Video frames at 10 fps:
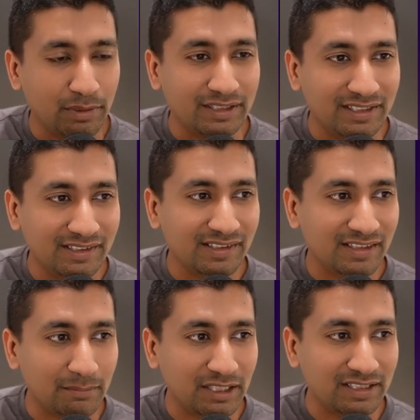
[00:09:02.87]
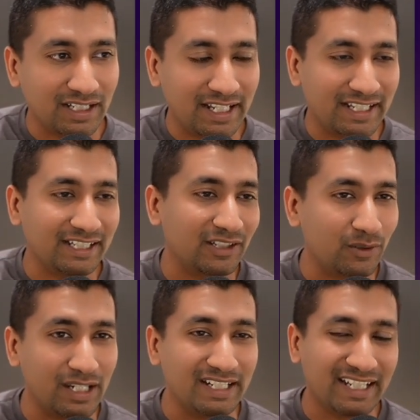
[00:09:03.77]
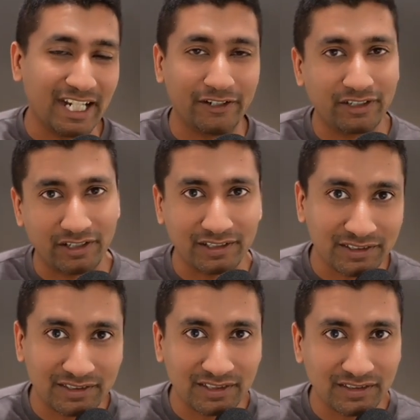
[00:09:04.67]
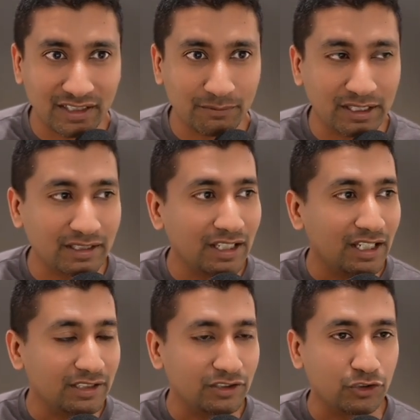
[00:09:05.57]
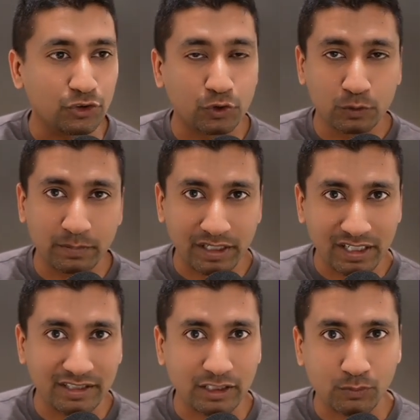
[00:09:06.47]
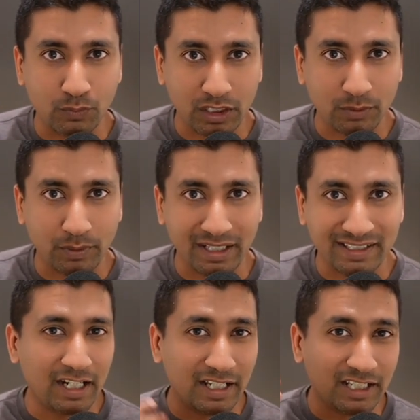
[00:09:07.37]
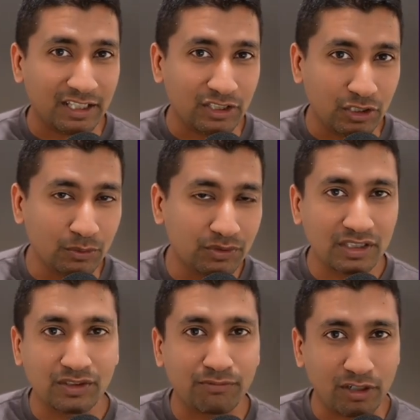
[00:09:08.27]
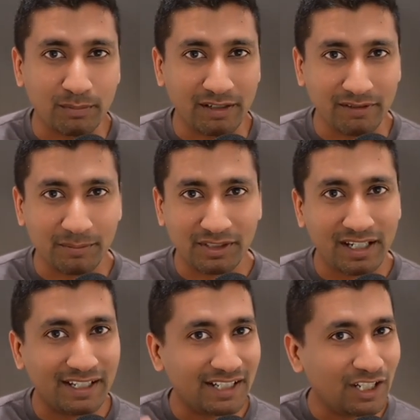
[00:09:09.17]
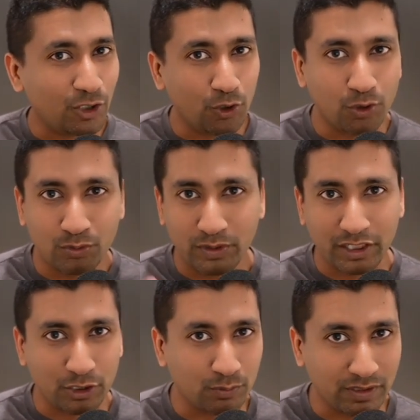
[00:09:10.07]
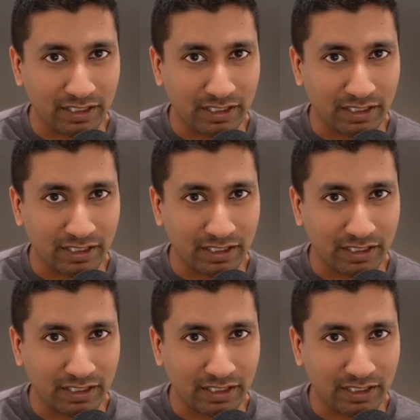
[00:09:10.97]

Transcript: But this is something that I can create character consistency with. This is super easy to work with, and I can use this for my website over and over